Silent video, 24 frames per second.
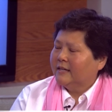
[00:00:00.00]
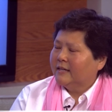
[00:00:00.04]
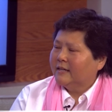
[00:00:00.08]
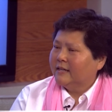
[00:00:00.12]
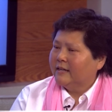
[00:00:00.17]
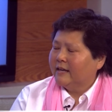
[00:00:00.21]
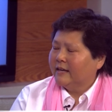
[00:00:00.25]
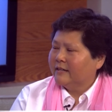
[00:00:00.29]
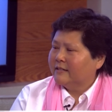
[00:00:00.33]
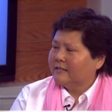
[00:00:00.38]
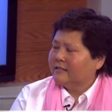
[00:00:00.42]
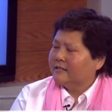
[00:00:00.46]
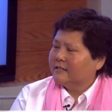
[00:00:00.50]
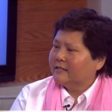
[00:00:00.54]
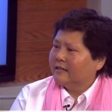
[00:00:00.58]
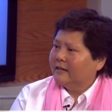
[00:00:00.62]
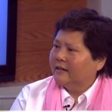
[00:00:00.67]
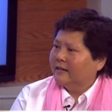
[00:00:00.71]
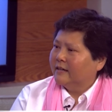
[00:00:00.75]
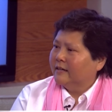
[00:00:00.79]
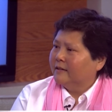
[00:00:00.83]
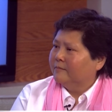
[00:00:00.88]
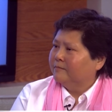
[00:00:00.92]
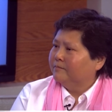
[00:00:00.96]
get
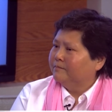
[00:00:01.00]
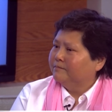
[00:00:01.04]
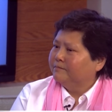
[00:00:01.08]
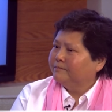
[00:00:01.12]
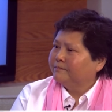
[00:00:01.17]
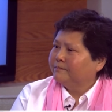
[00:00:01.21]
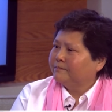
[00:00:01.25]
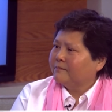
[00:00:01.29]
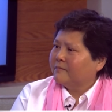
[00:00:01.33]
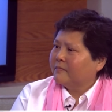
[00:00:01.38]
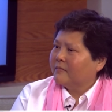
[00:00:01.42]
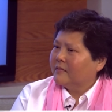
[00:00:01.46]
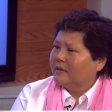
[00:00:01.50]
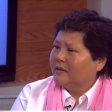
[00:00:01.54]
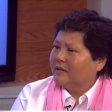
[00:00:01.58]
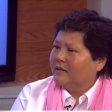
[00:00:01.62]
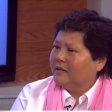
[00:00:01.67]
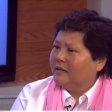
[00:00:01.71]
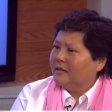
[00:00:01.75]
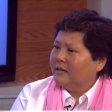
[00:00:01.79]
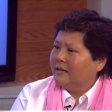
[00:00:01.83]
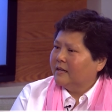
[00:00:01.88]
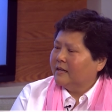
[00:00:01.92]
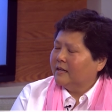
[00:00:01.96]
um,
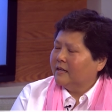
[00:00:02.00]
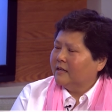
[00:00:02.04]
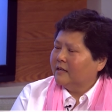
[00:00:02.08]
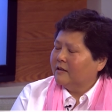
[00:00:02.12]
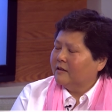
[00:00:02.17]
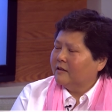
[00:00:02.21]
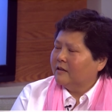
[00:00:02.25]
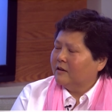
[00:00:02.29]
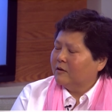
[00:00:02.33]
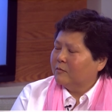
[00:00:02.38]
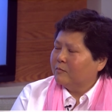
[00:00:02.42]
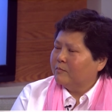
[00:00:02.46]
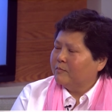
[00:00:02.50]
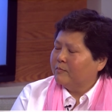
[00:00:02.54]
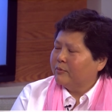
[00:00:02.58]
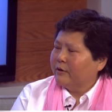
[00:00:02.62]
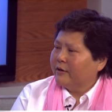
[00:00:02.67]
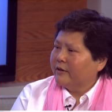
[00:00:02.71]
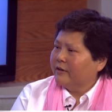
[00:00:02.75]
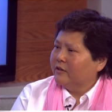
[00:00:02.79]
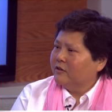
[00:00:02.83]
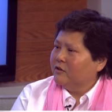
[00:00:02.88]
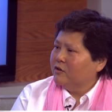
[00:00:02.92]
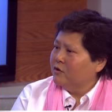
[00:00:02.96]
you know,
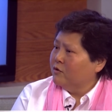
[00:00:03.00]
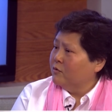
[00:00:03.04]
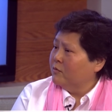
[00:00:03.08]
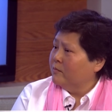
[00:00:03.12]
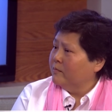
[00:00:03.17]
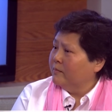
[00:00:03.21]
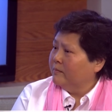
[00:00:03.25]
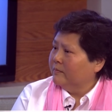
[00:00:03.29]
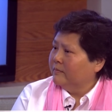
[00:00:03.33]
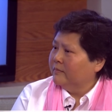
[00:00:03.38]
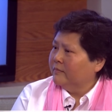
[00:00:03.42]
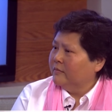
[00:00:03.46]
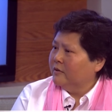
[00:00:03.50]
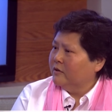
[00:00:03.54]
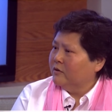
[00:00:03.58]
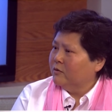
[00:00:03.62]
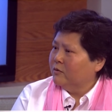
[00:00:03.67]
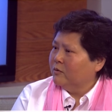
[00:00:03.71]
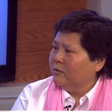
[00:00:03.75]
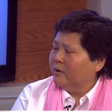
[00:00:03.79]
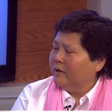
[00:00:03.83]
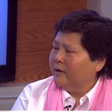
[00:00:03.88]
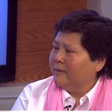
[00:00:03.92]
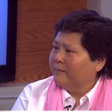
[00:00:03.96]
bring new
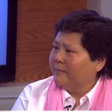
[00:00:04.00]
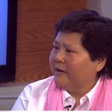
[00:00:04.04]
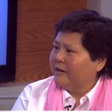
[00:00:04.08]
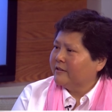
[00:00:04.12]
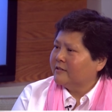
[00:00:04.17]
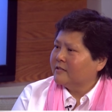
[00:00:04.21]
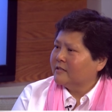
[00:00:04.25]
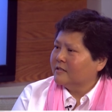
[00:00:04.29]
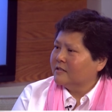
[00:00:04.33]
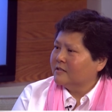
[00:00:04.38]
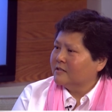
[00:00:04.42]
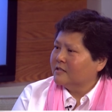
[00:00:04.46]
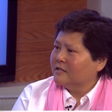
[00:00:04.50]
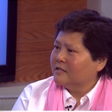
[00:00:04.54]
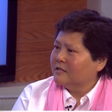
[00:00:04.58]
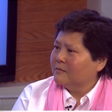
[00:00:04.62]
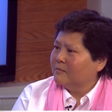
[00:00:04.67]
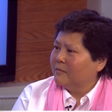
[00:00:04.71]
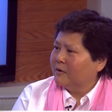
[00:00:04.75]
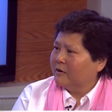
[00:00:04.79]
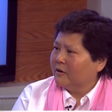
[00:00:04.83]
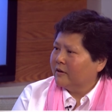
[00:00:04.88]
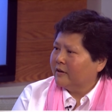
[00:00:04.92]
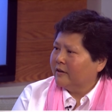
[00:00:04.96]
new uh, medicines
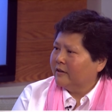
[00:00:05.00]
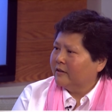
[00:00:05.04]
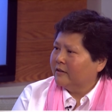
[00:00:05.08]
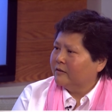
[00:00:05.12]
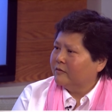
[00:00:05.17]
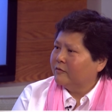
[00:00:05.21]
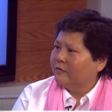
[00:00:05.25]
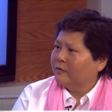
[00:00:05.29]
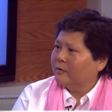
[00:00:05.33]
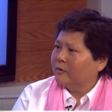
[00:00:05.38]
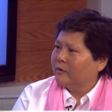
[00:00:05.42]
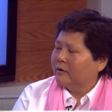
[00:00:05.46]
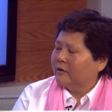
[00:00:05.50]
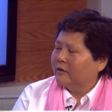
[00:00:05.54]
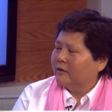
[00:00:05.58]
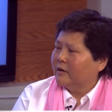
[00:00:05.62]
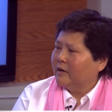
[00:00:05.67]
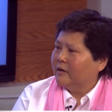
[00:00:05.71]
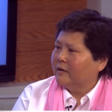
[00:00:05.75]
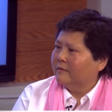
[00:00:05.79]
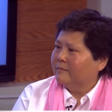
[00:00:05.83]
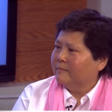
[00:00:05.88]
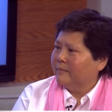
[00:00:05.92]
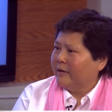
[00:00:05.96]
to market for
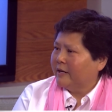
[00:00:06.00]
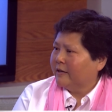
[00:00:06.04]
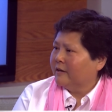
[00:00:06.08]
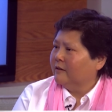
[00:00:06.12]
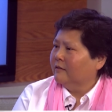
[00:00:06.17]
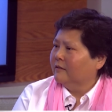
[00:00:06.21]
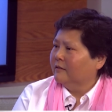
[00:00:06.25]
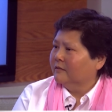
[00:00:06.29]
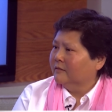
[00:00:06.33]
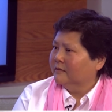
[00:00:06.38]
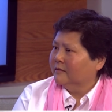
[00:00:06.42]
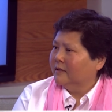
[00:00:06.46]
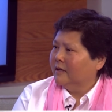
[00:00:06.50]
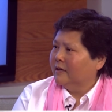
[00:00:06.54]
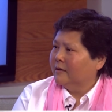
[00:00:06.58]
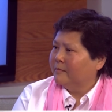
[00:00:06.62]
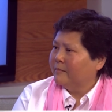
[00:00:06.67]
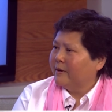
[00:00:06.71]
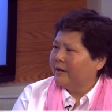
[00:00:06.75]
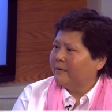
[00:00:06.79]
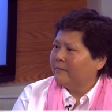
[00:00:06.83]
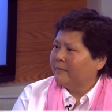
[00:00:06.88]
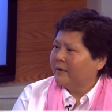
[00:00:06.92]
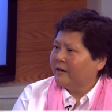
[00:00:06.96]
uh, medical
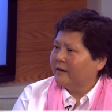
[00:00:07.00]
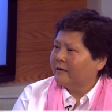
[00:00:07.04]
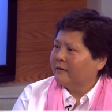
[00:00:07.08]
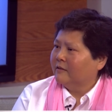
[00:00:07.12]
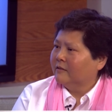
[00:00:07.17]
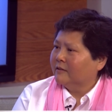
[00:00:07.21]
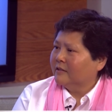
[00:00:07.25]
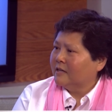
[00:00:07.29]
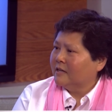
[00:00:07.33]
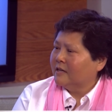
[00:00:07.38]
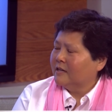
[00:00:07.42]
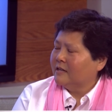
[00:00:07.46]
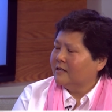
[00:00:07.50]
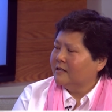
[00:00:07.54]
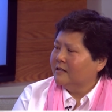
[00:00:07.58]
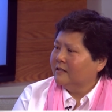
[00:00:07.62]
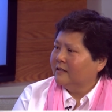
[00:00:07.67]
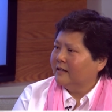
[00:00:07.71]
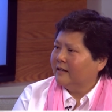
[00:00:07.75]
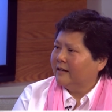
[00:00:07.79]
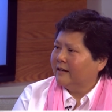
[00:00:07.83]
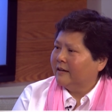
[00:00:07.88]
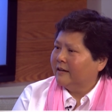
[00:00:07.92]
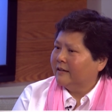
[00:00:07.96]
unmet medical need, mm
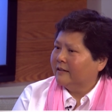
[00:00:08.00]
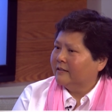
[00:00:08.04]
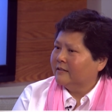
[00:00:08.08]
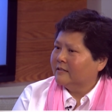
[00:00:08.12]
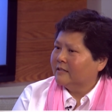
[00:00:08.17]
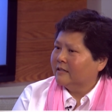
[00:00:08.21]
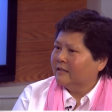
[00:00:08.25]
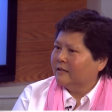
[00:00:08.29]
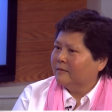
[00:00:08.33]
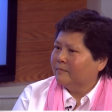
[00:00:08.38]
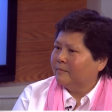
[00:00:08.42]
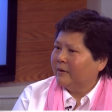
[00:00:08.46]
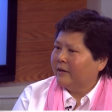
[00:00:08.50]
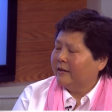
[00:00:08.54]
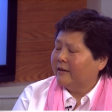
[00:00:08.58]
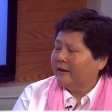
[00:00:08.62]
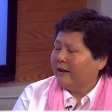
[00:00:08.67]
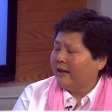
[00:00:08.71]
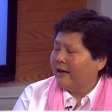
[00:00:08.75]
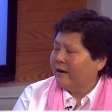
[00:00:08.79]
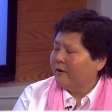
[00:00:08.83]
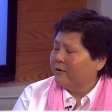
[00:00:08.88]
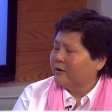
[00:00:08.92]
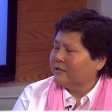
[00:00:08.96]
-hmm. and um, and now